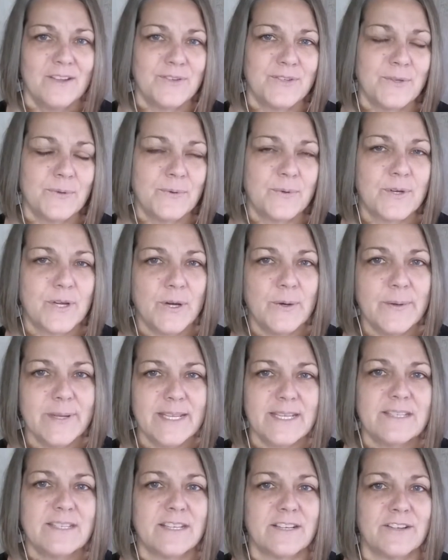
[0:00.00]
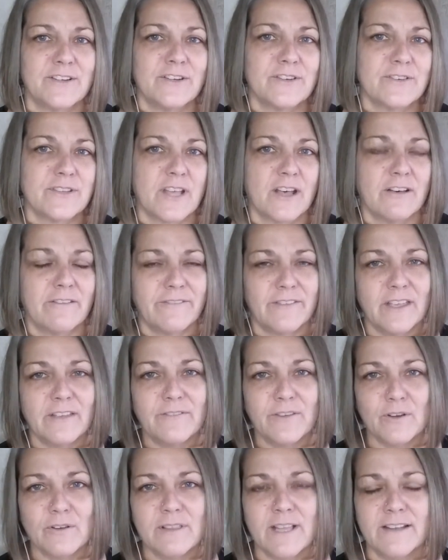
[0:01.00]
So go easy on yourself
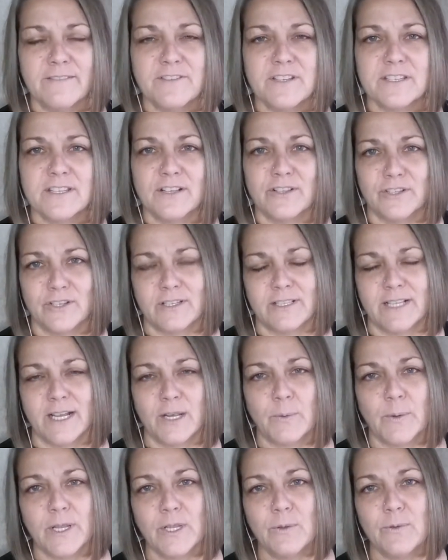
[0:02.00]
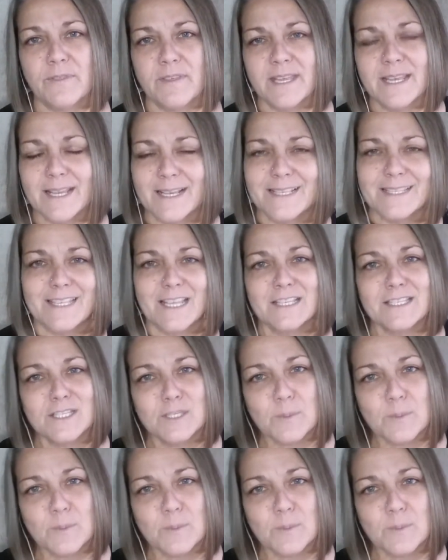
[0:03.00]
if your life doesn't look like what you think it's